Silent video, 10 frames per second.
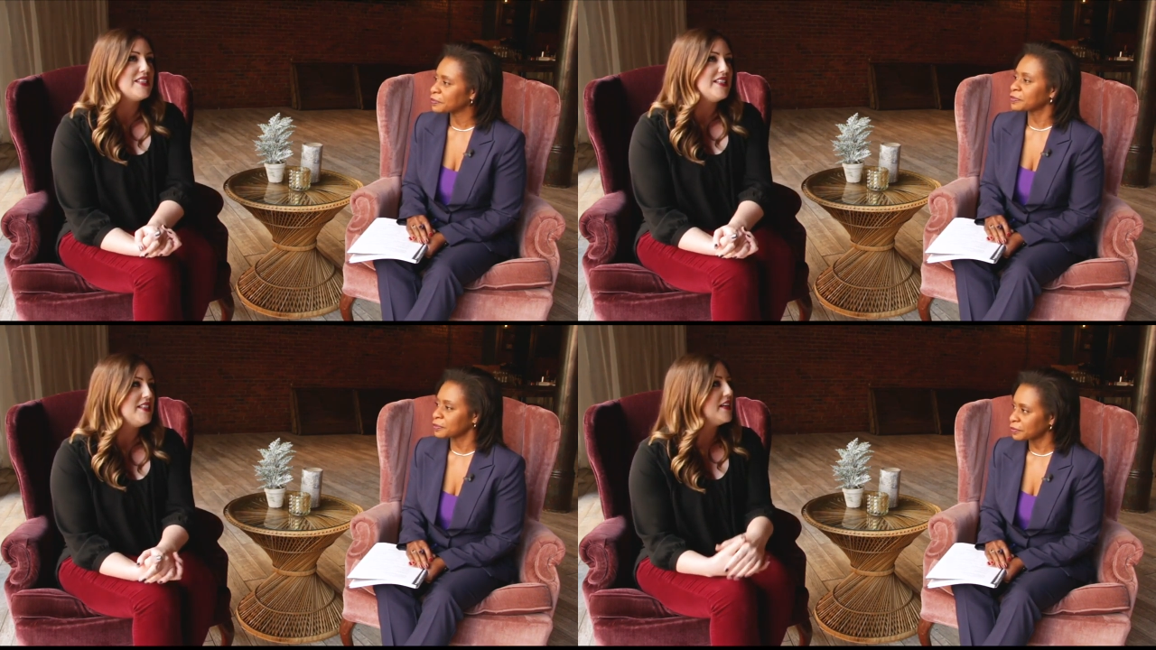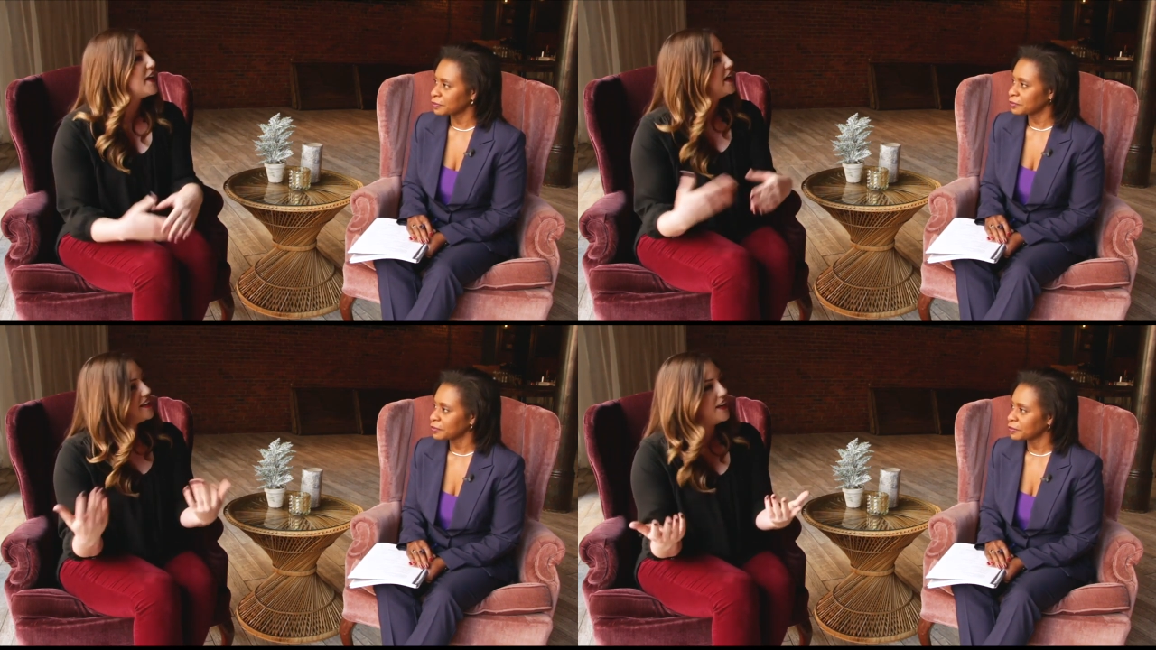Speaker 1: It's easy to
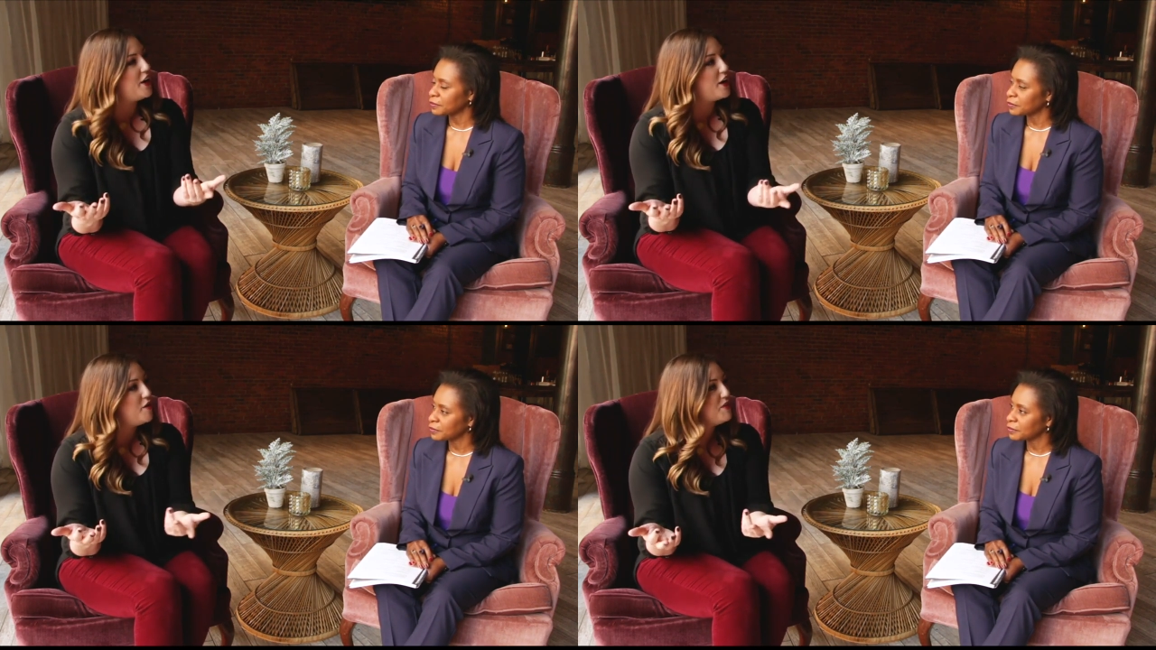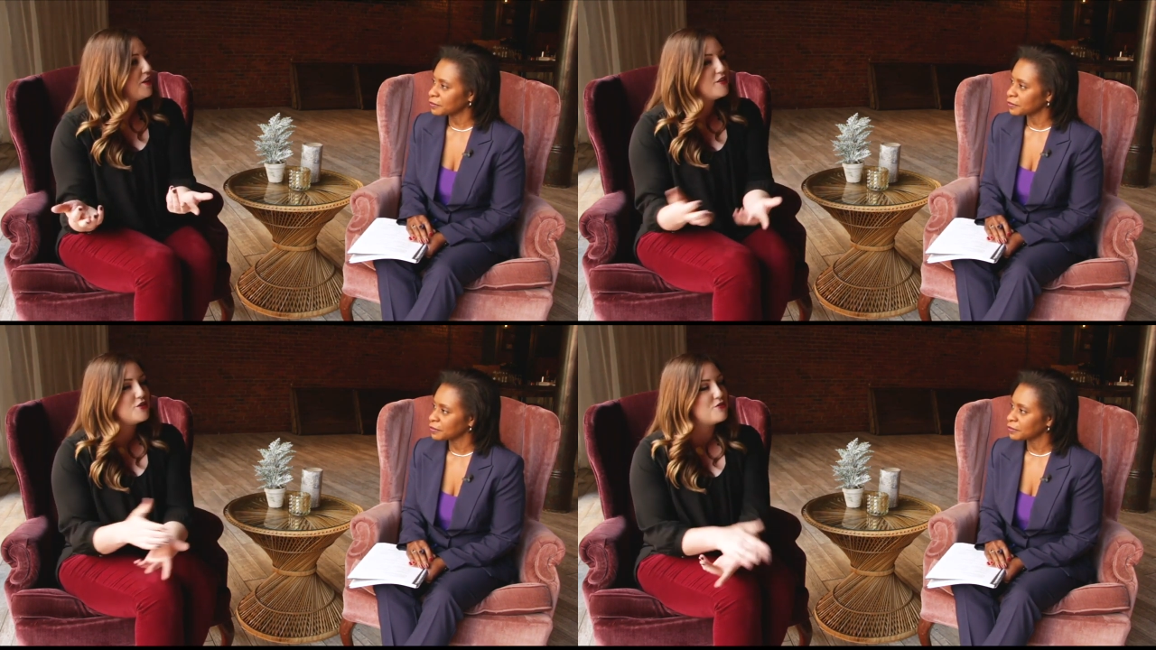get caught up in
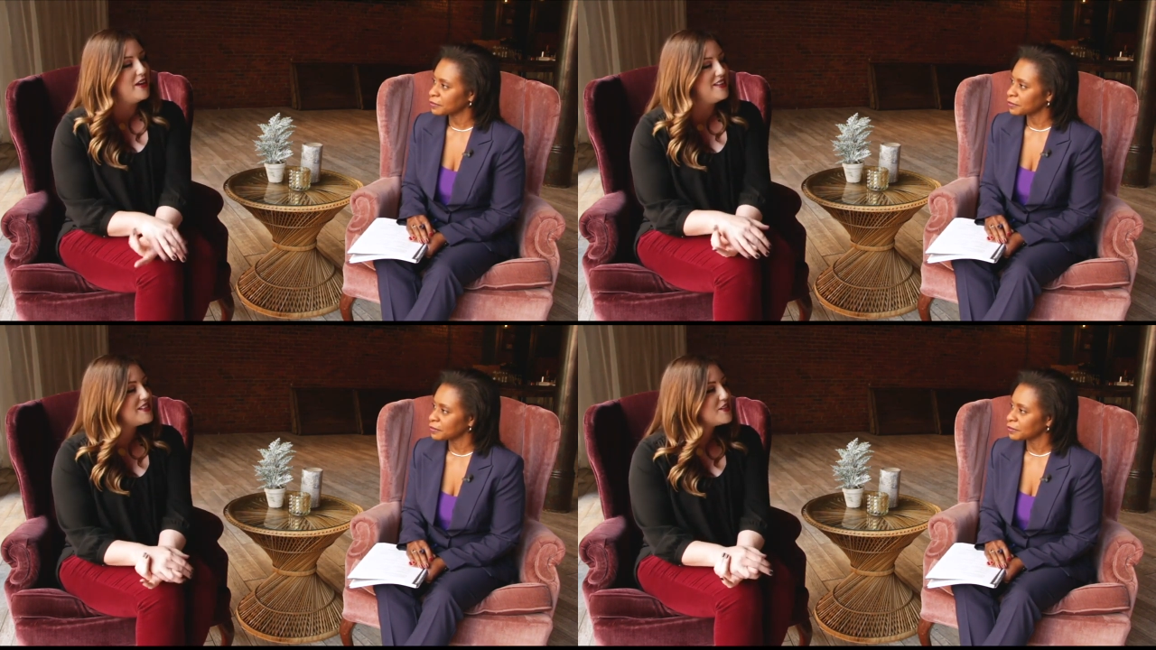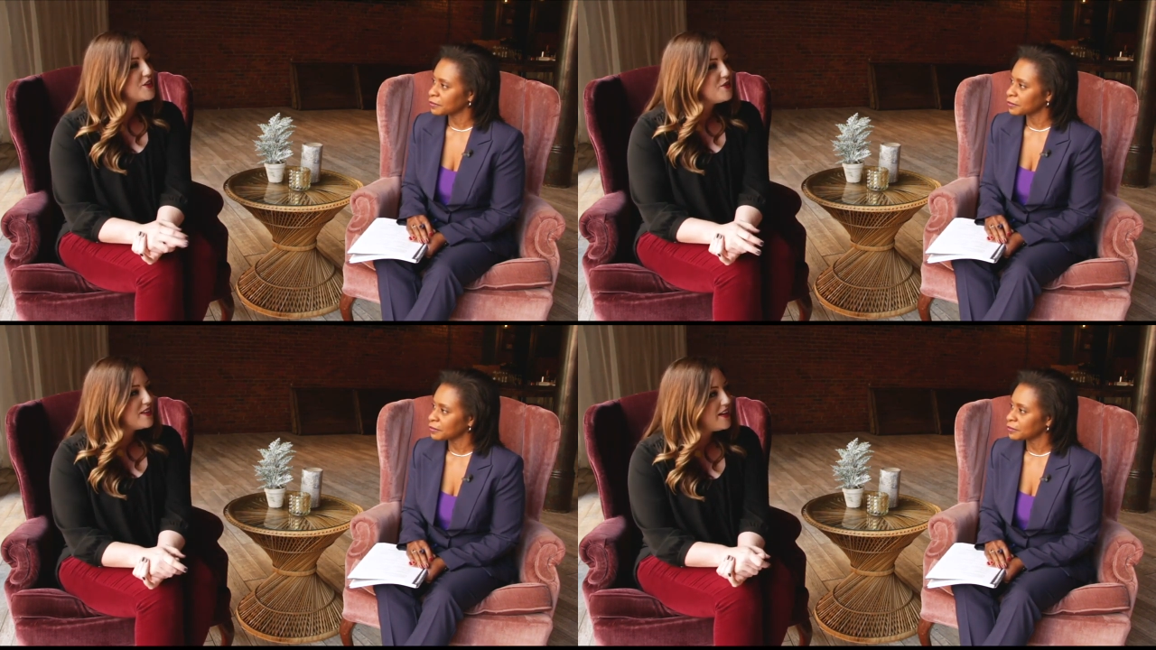all the trends that are
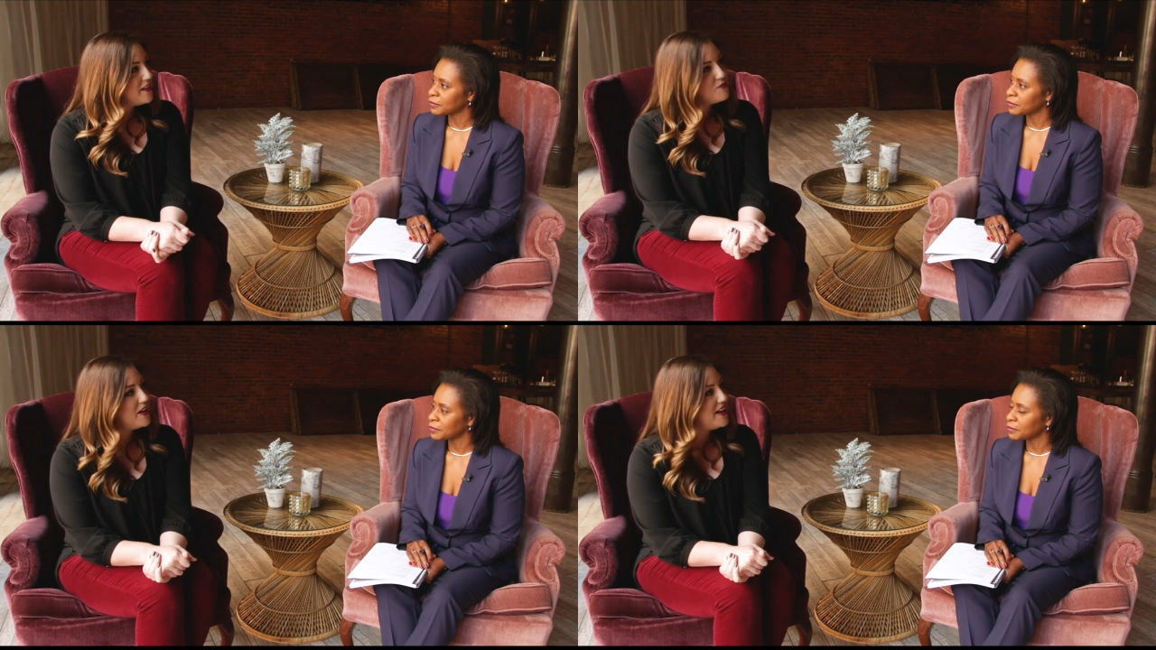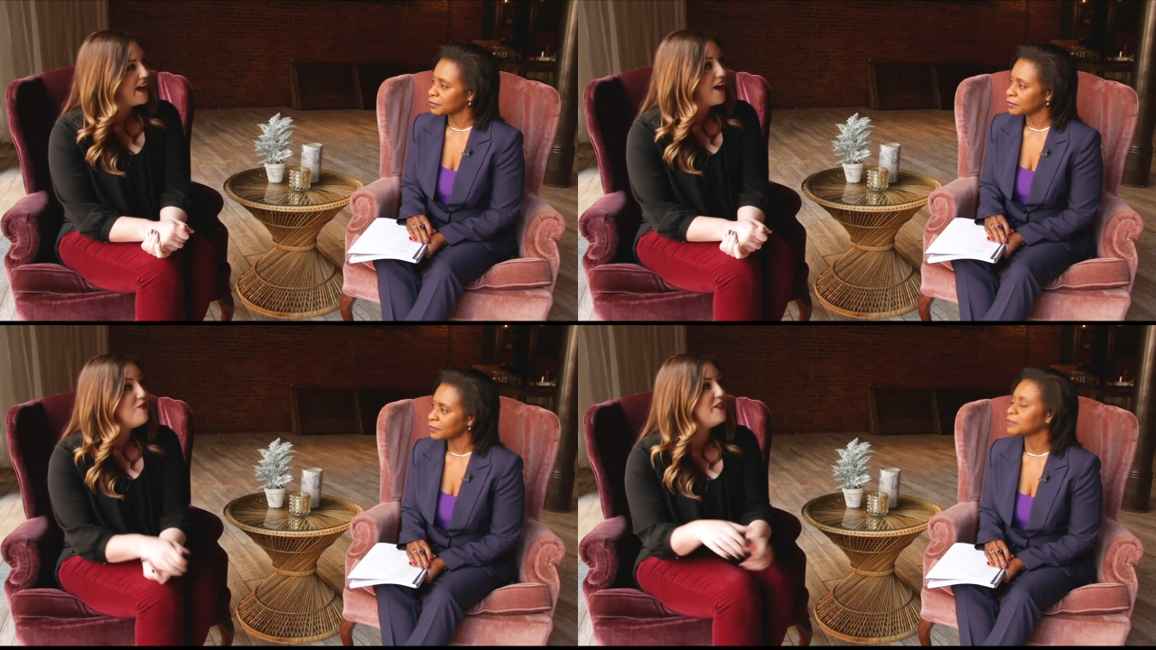going on right
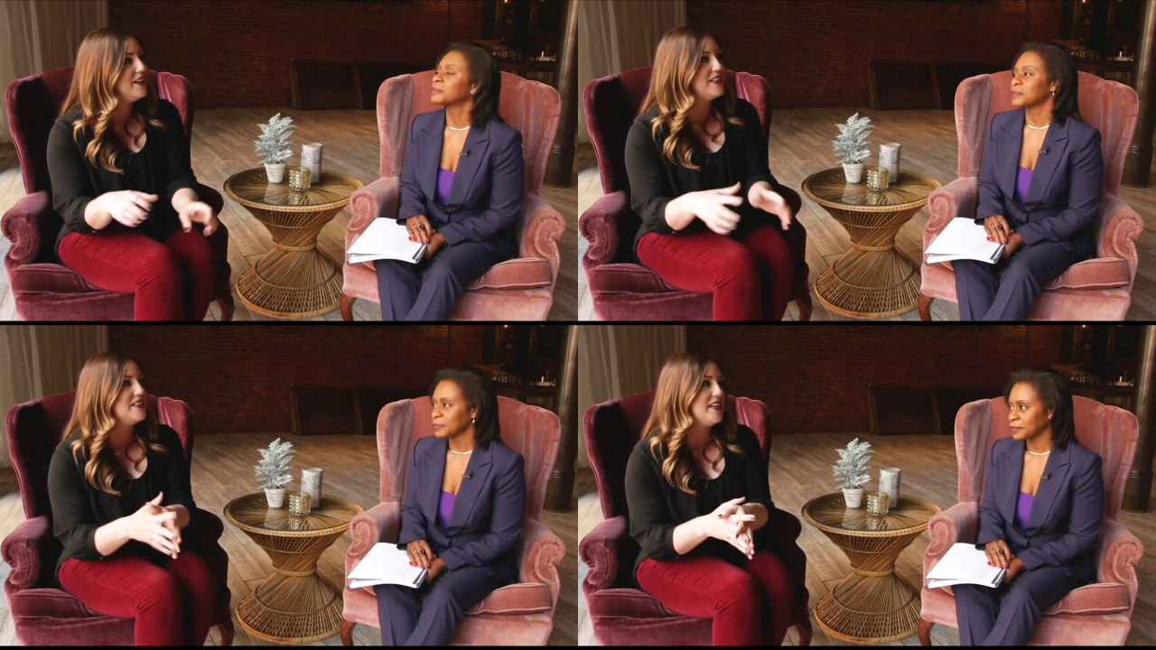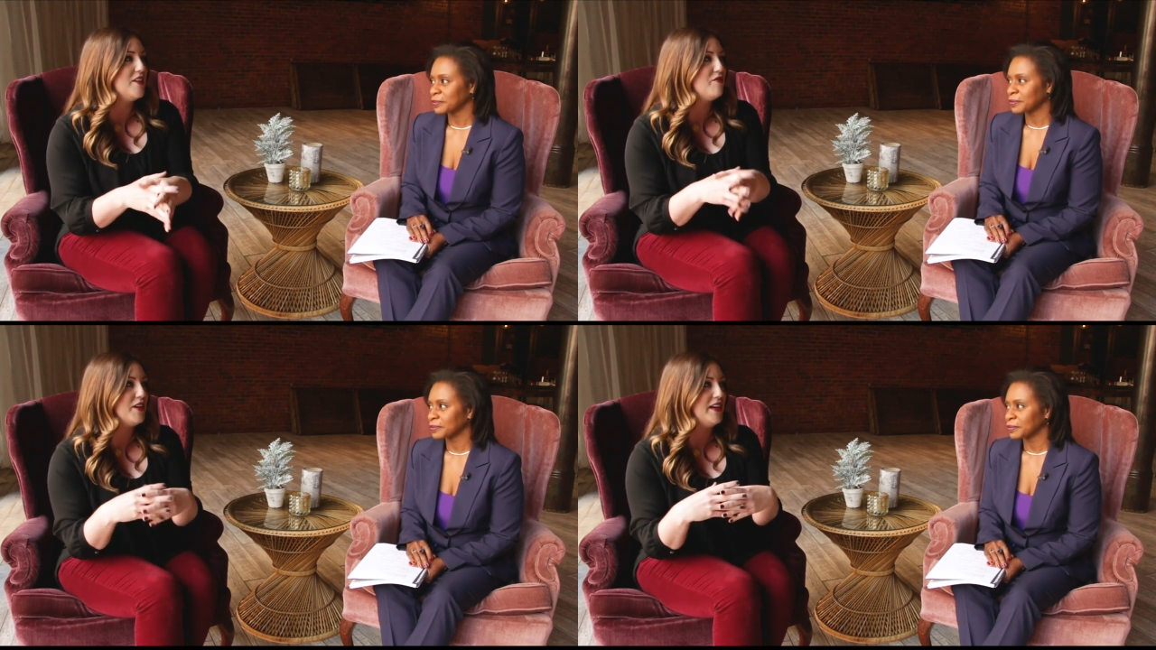now and
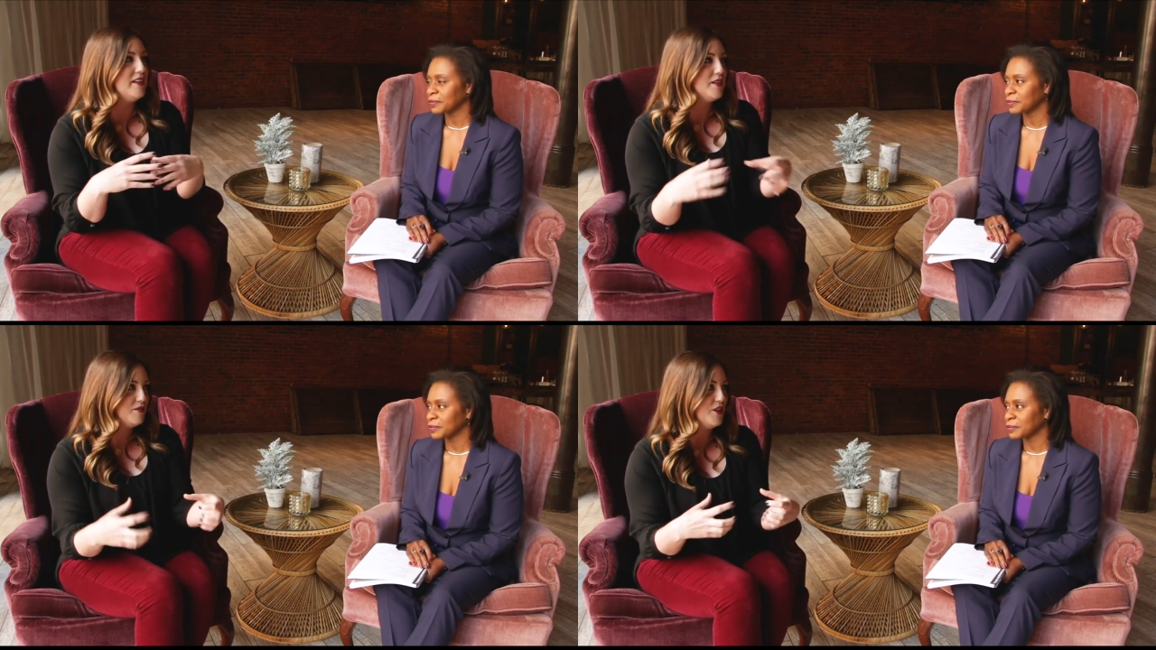think very,